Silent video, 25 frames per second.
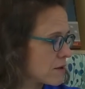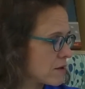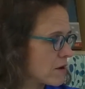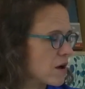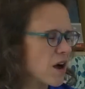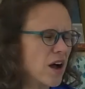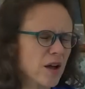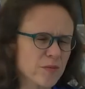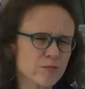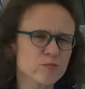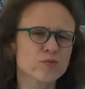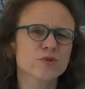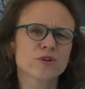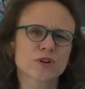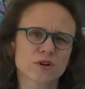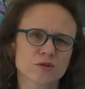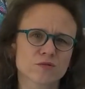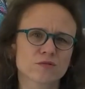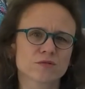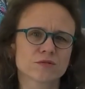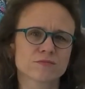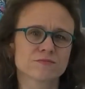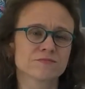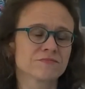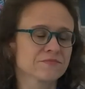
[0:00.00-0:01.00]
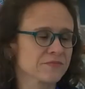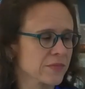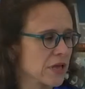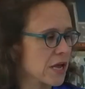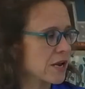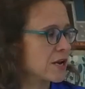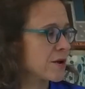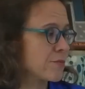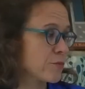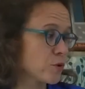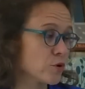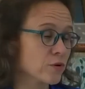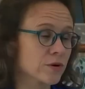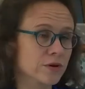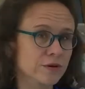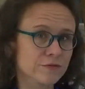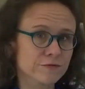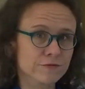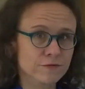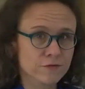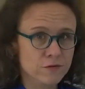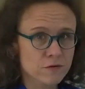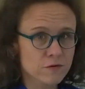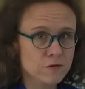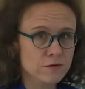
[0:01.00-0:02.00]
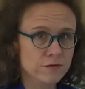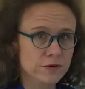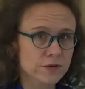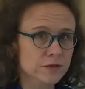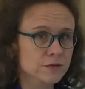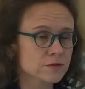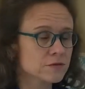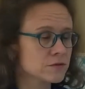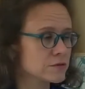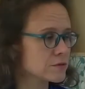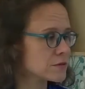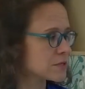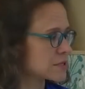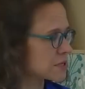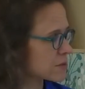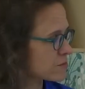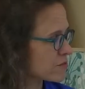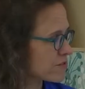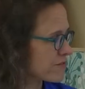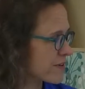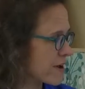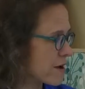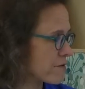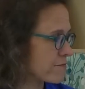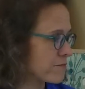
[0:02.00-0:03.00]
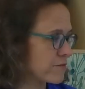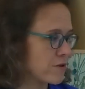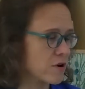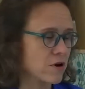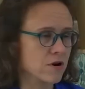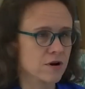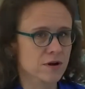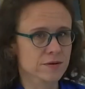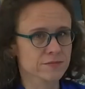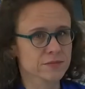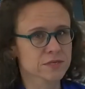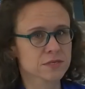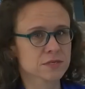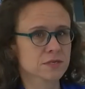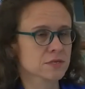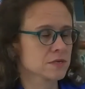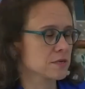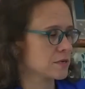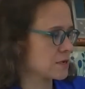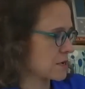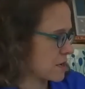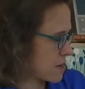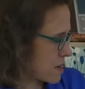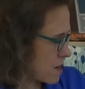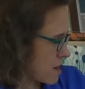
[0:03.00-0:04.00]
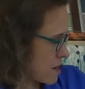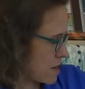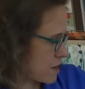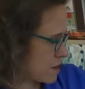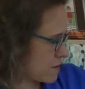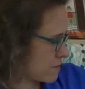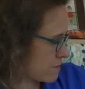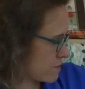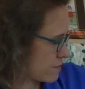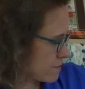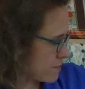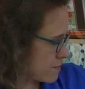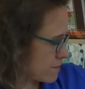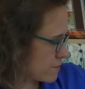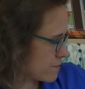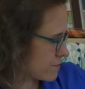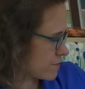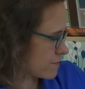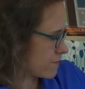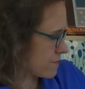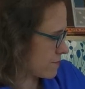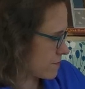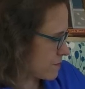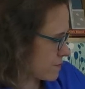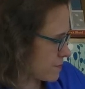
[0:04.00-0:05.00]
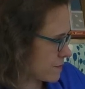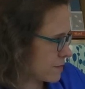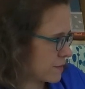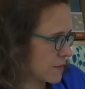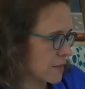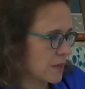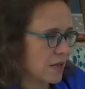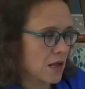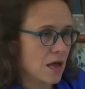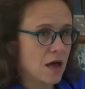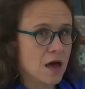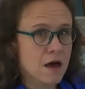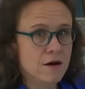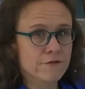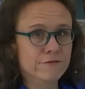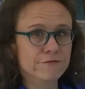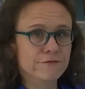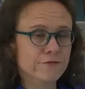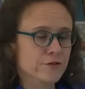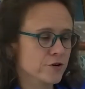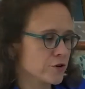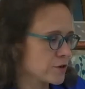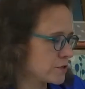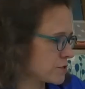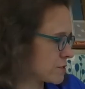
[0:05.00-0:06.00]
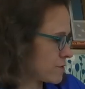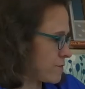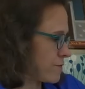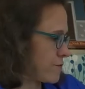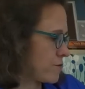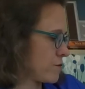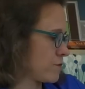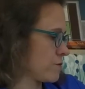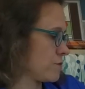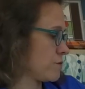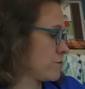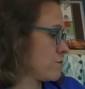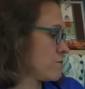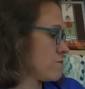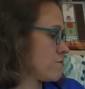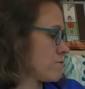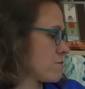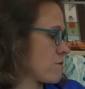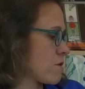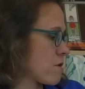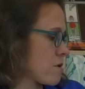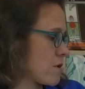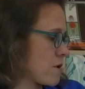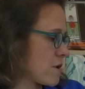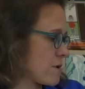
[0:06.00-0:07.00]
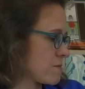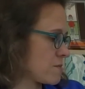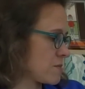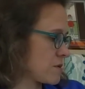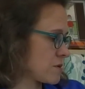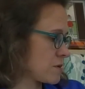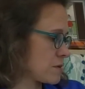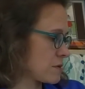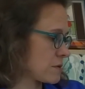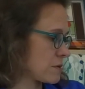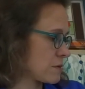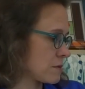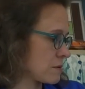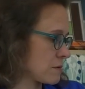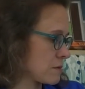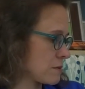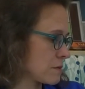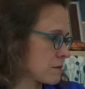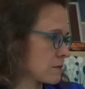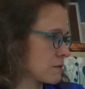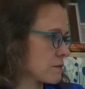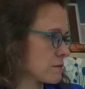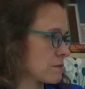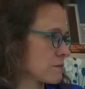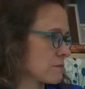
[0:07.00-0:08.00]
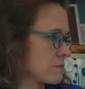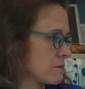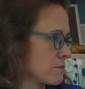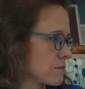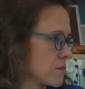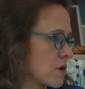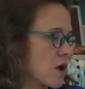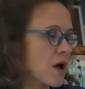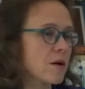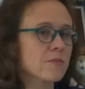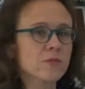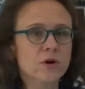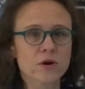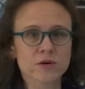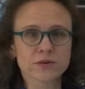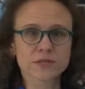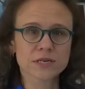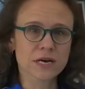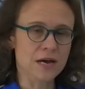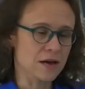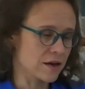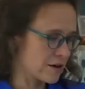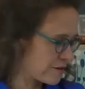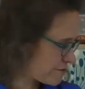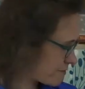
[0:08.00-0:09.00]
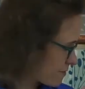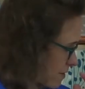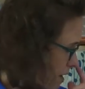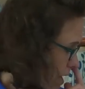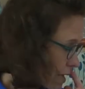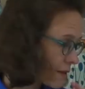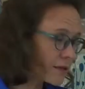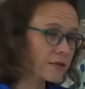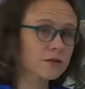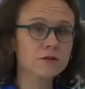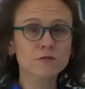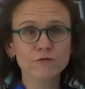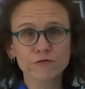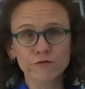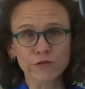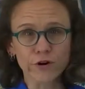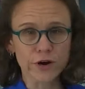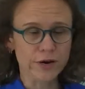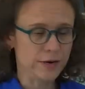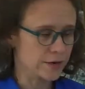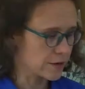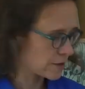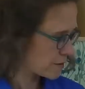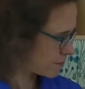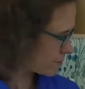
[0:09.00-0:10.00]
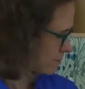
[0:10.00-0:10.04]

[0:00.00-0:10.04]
I'm pretty good, and I'm looking forward to some of our rhymes today. Our first few rhymes, I'm going to have a little friend